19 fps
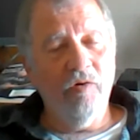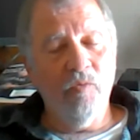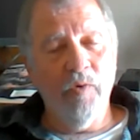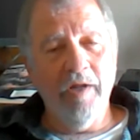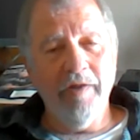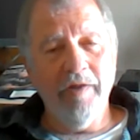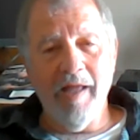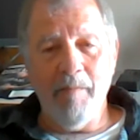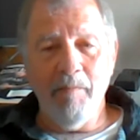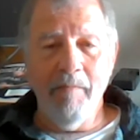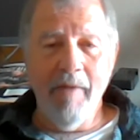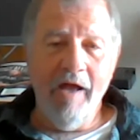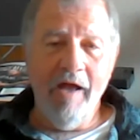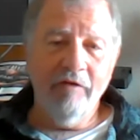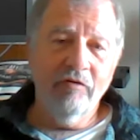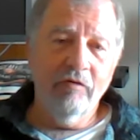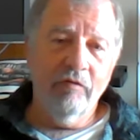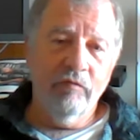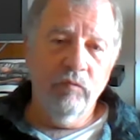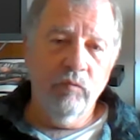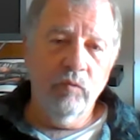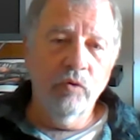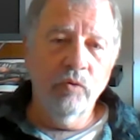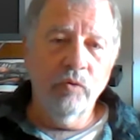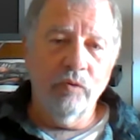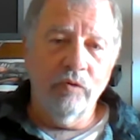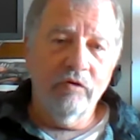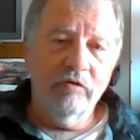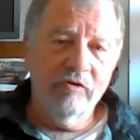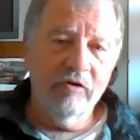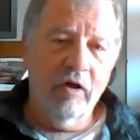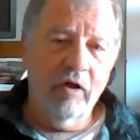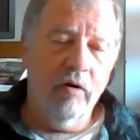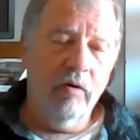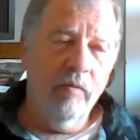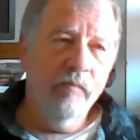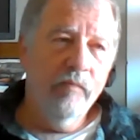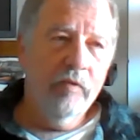create that massive wound.
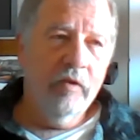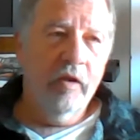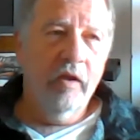So